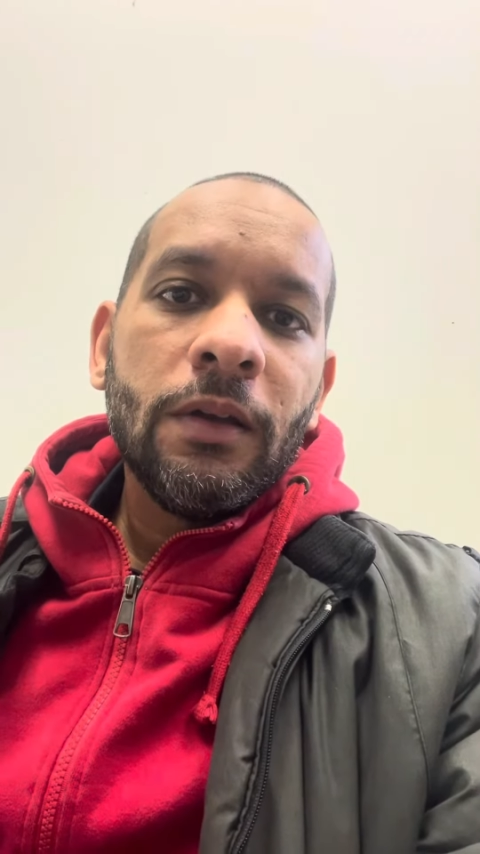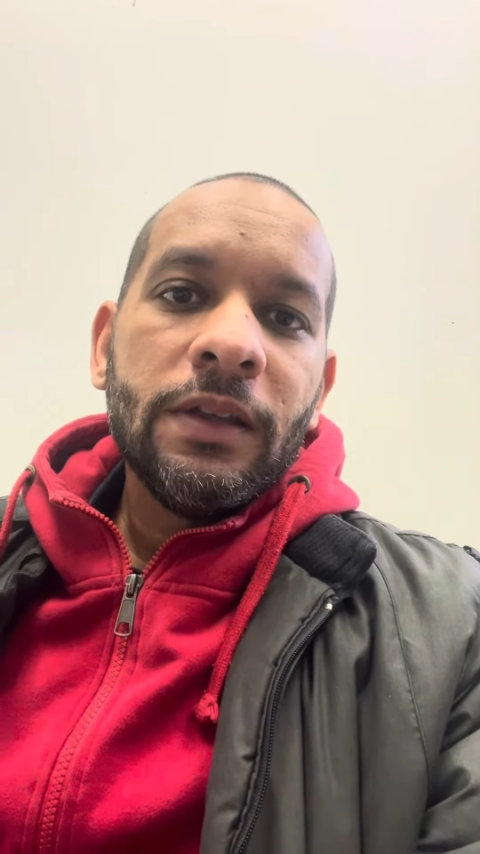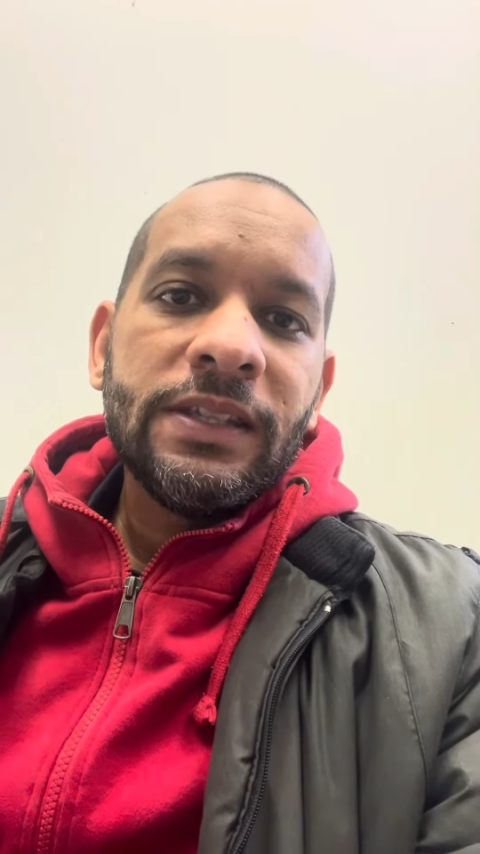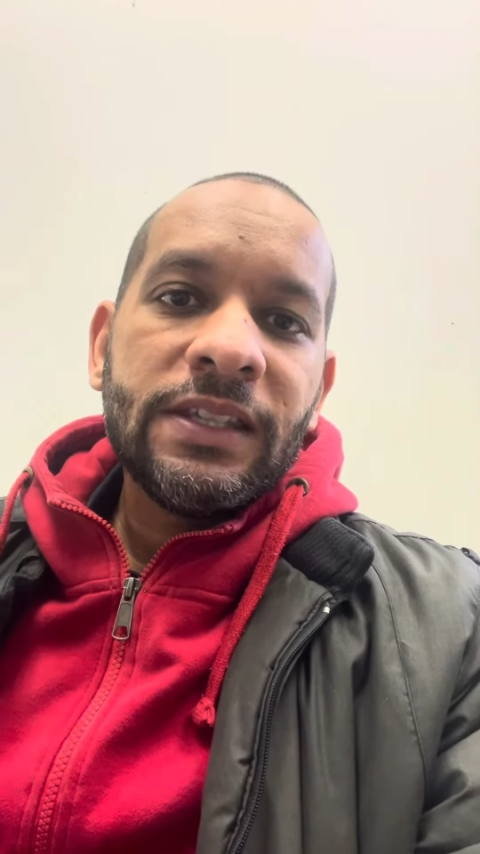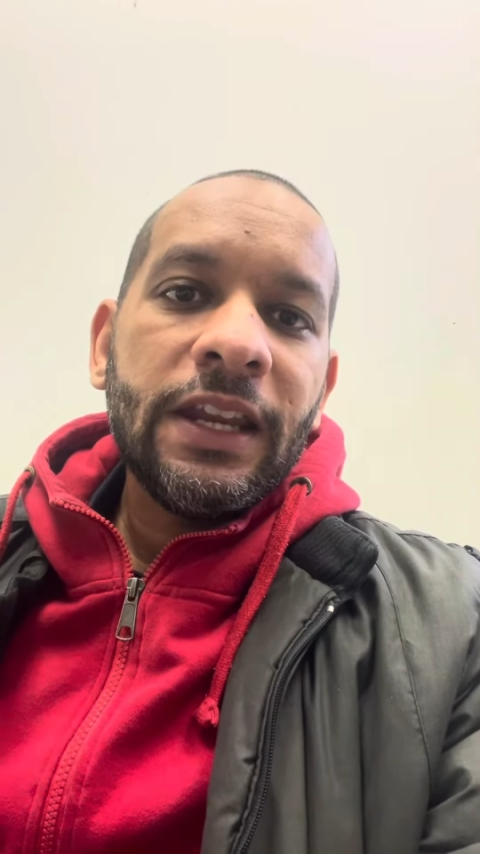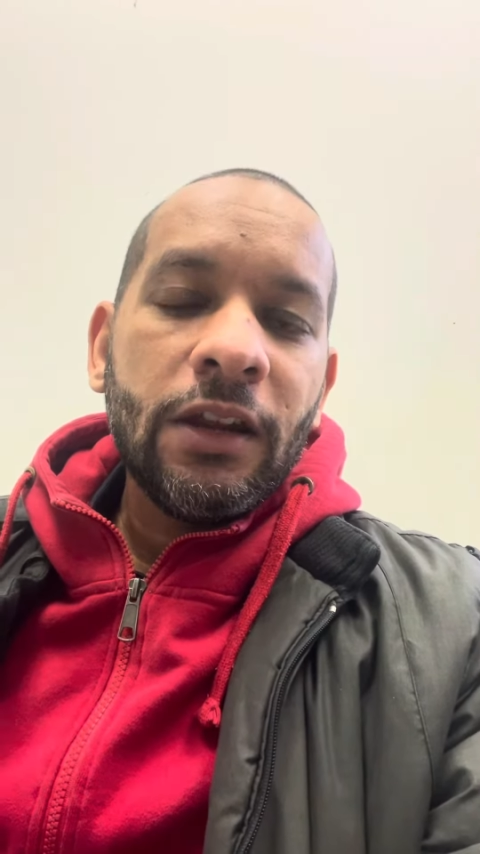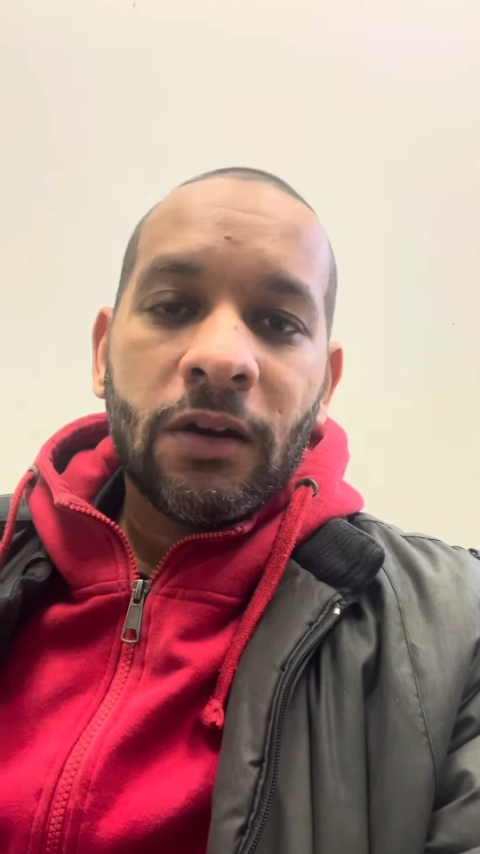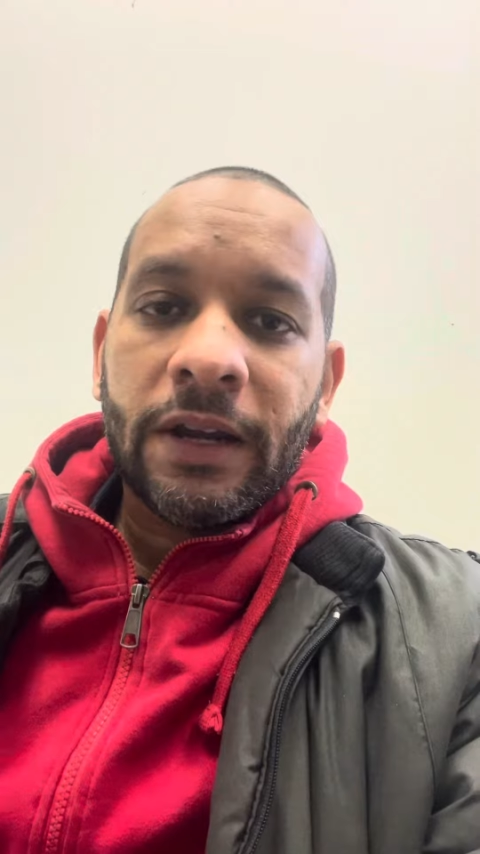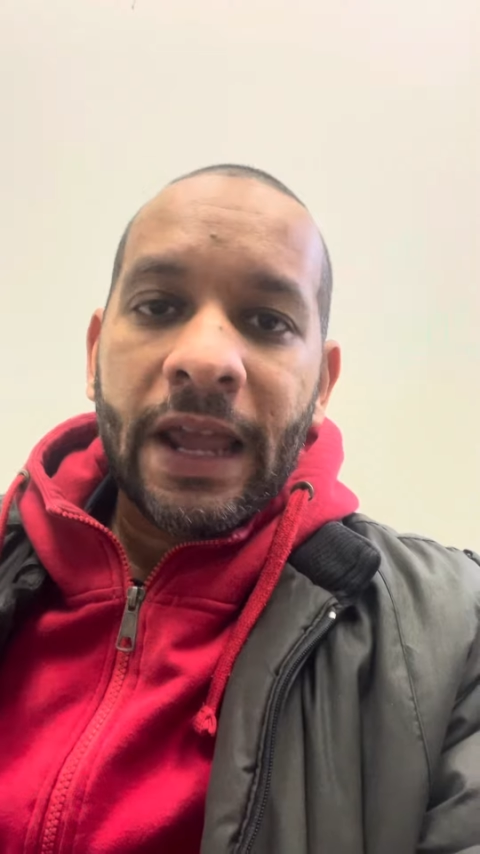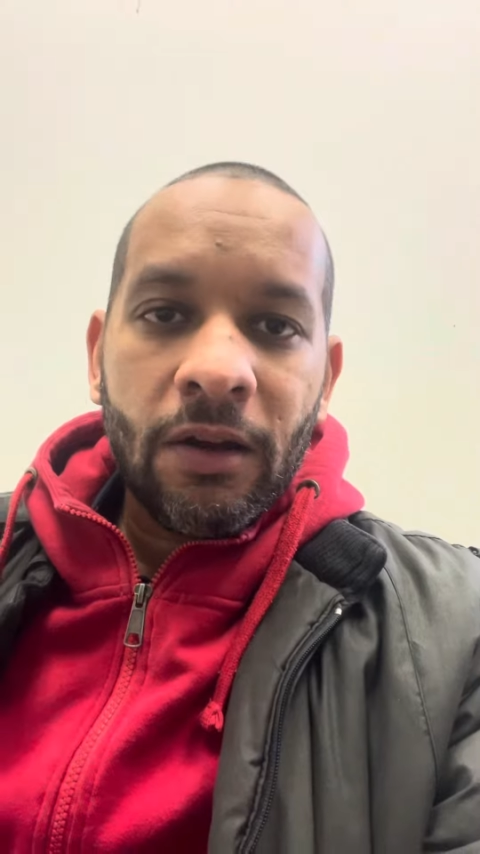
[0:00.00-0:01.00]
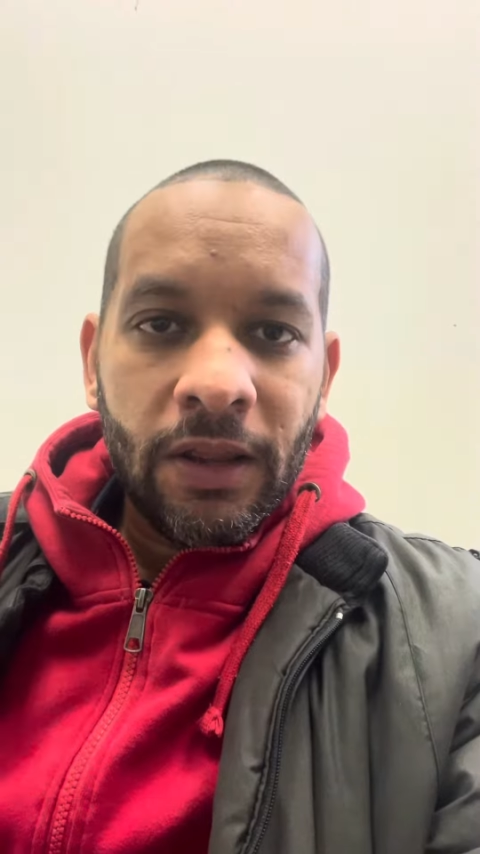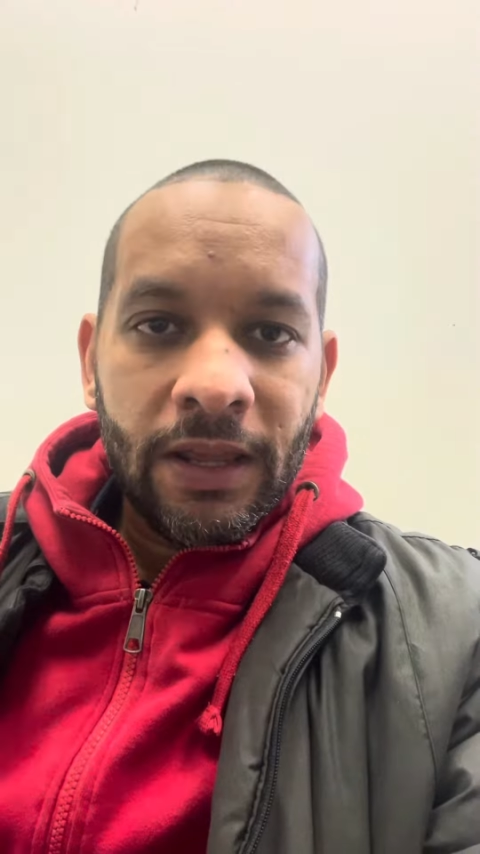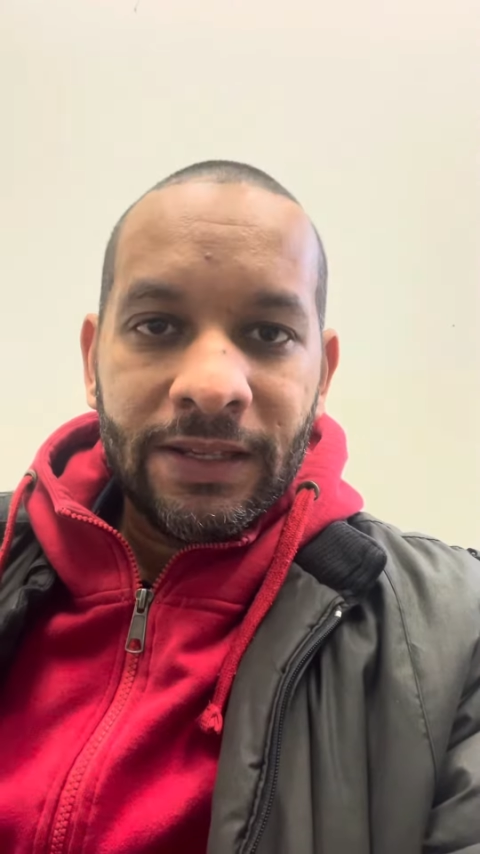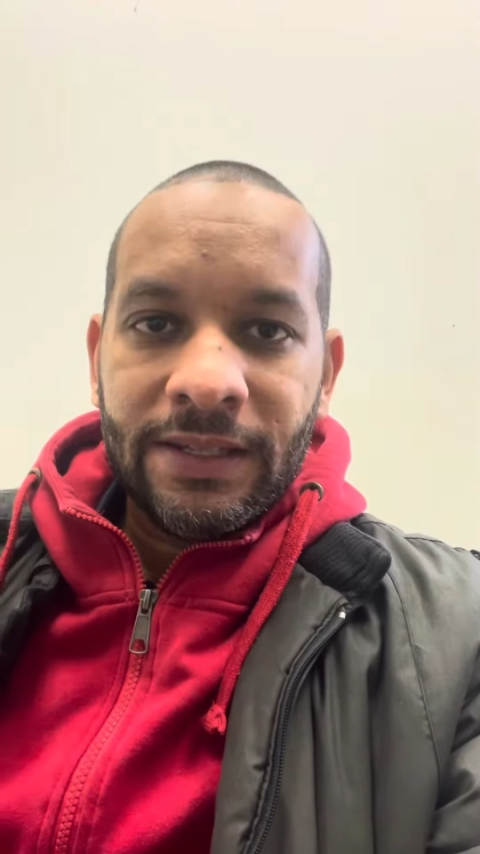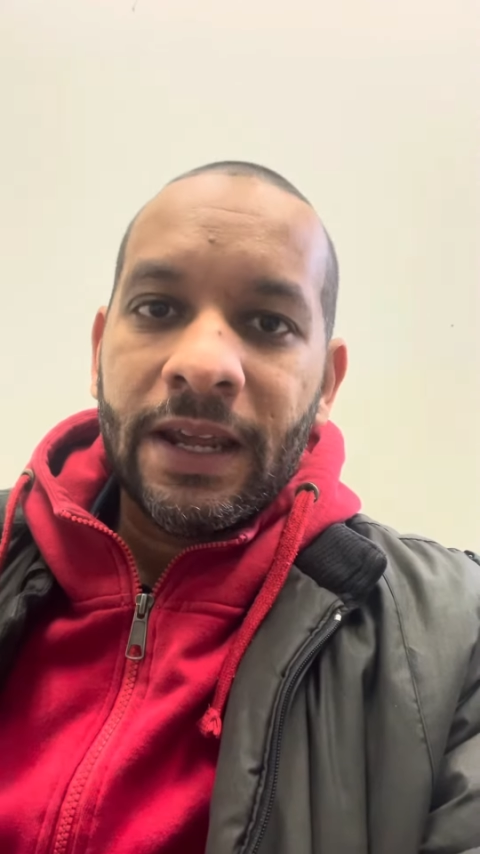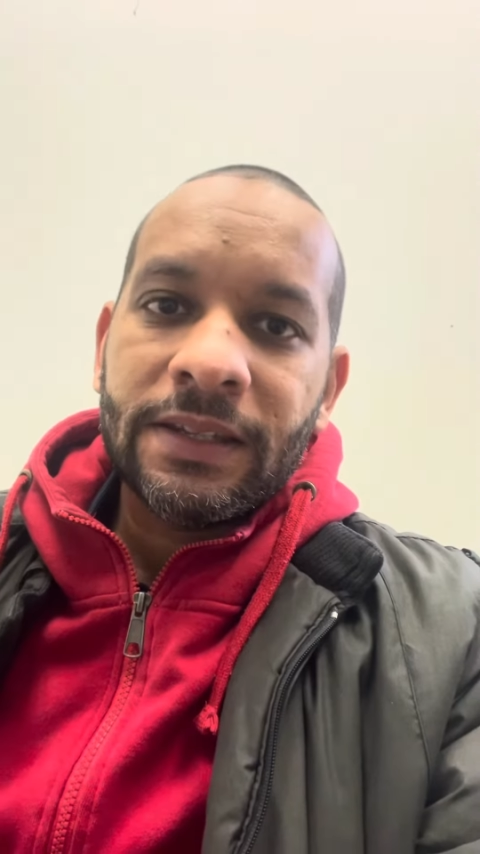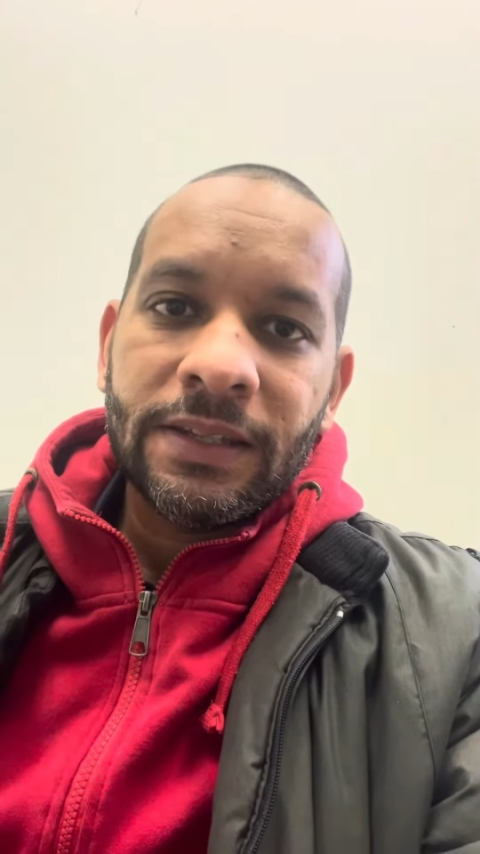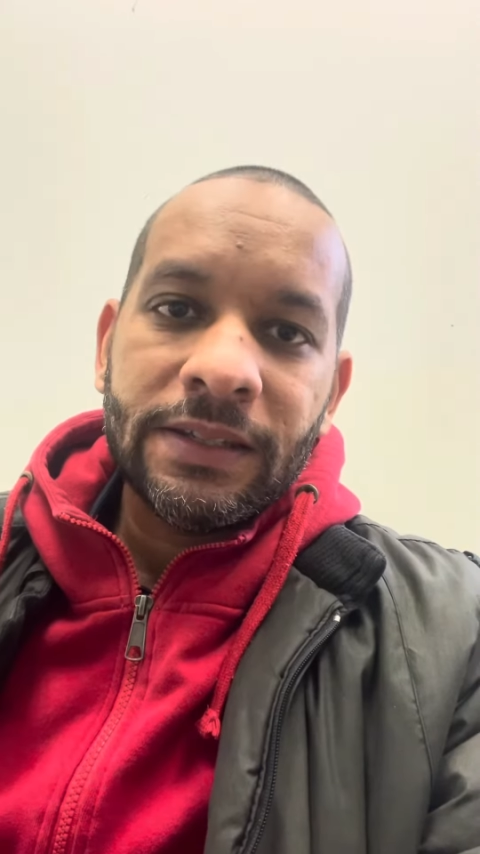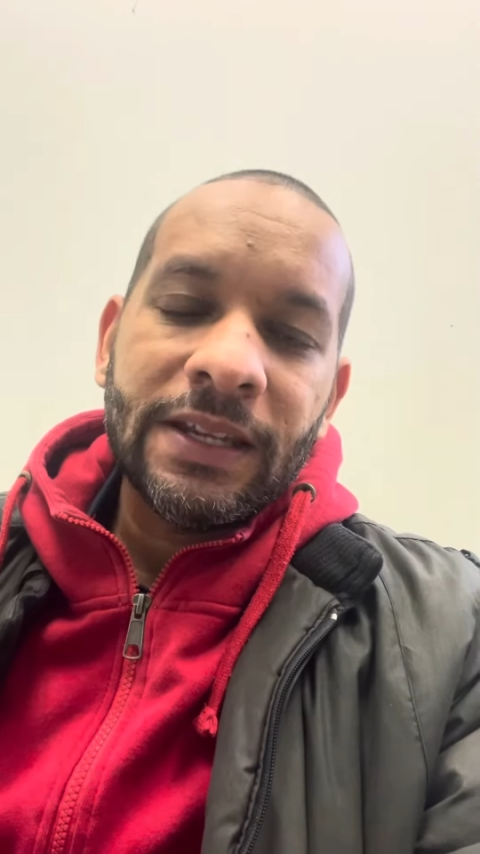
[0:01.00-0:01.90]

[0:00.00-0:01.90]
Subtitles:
city or county in Texas